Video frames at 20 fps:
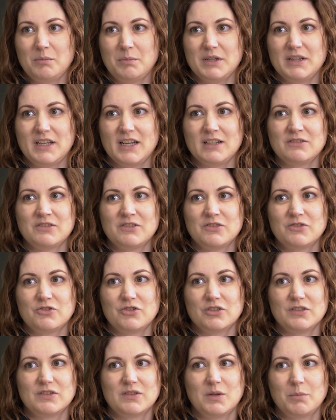But that's
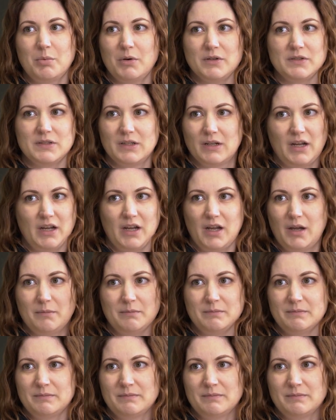just the person I am.